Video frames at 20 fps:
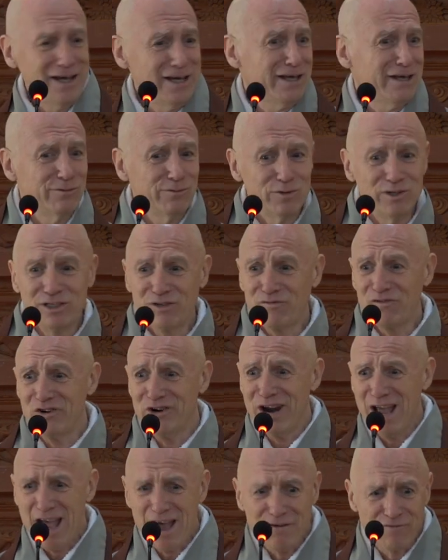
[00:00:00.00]
It was
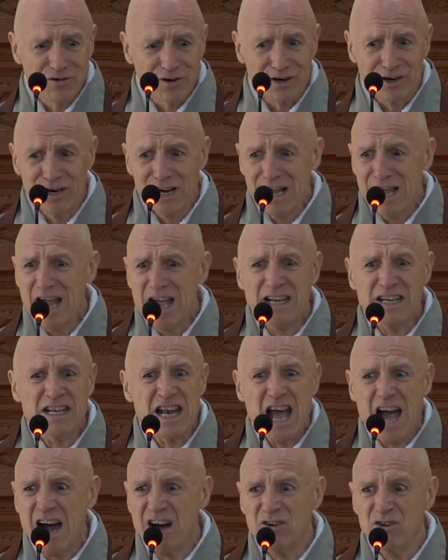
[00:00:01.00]
forever, and
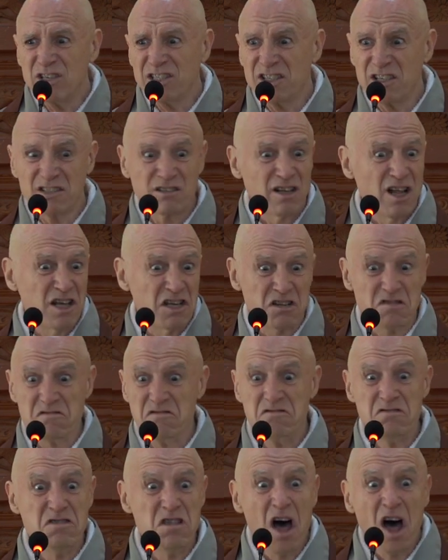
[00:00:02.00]
now it's like
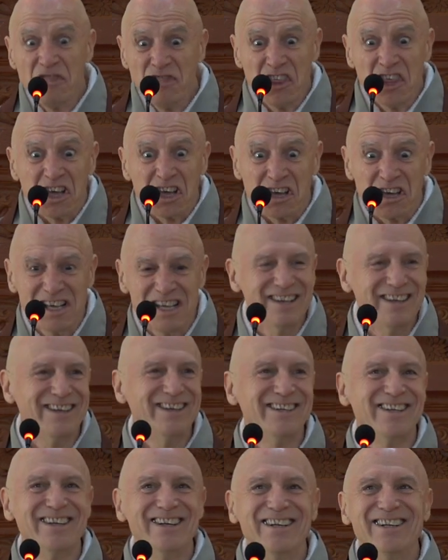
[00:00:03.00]
nothing,
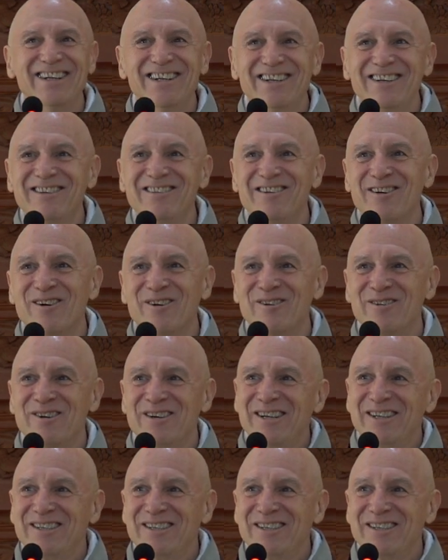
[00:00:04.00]
you know?